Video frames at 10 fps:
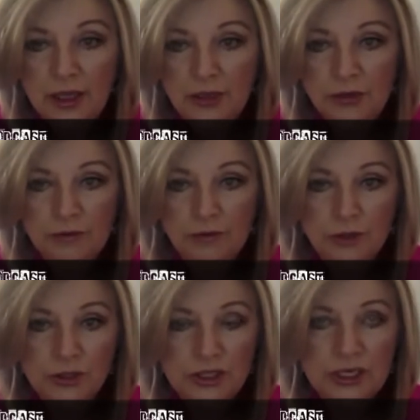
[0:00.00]

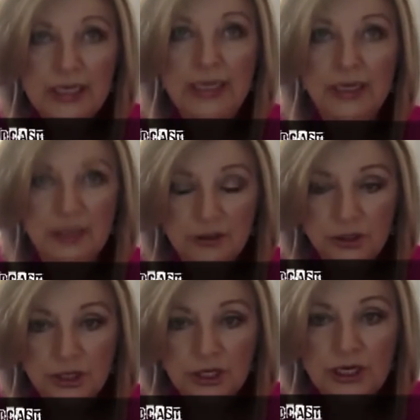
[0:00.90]
University in
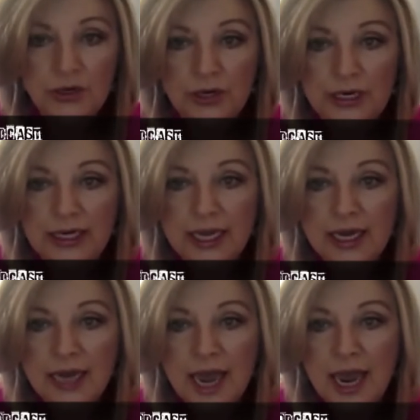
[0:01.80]
engineering, and
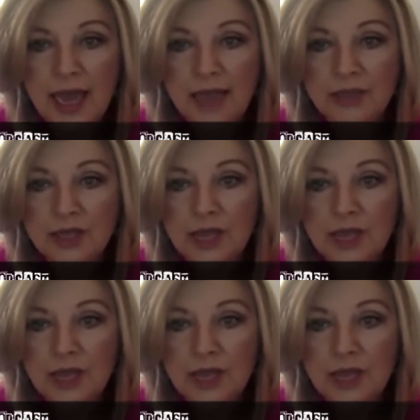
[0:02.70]
I had,